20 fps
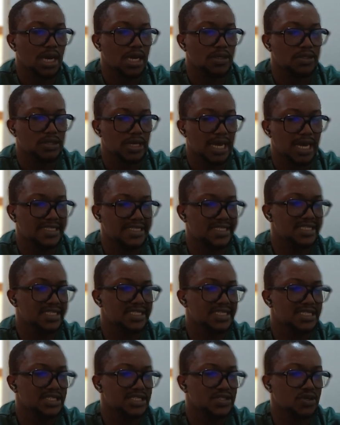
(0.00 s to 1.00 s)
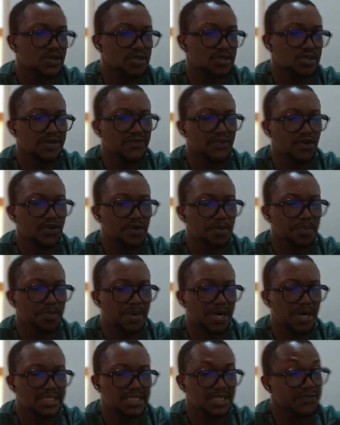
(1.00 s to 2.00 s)
I still see some
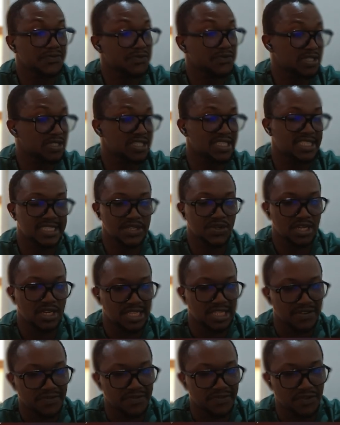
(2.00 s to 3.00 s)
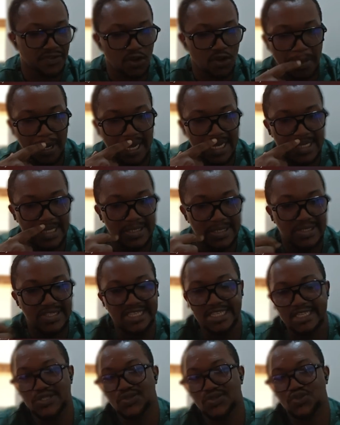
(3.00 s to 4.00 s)
developers, even senior developers,
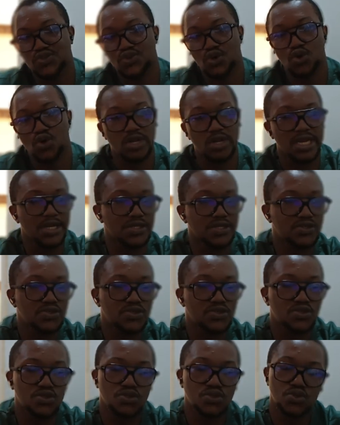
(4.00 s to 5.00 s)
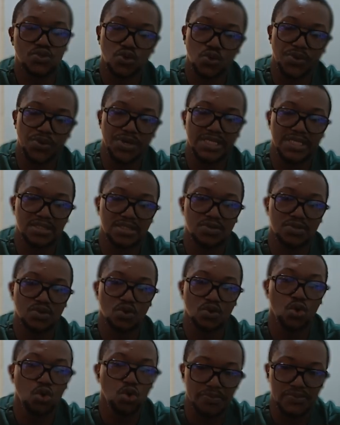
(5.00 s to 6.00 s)
still struggling with
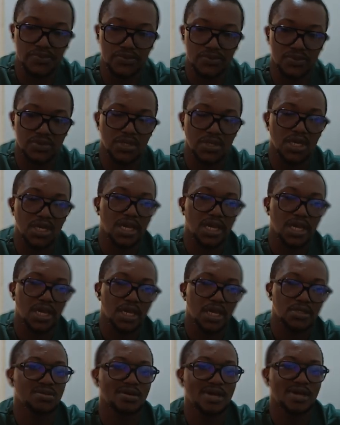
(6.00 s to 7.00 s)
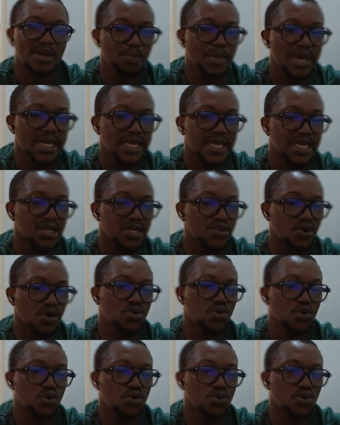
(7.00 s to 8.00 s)
loops, making your
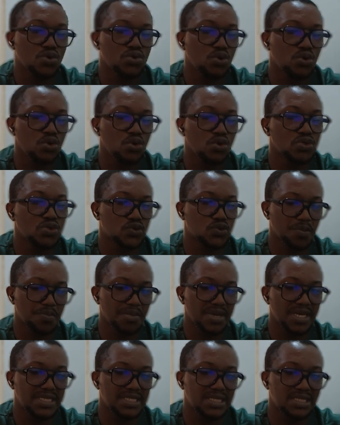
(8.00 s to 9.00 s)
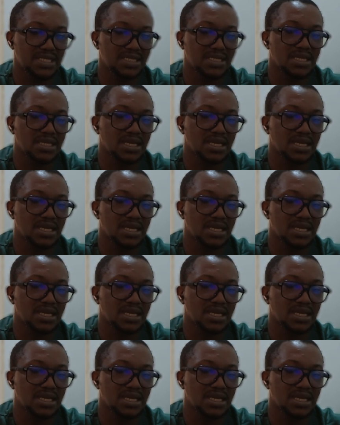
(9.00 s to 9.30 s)
code look so messy.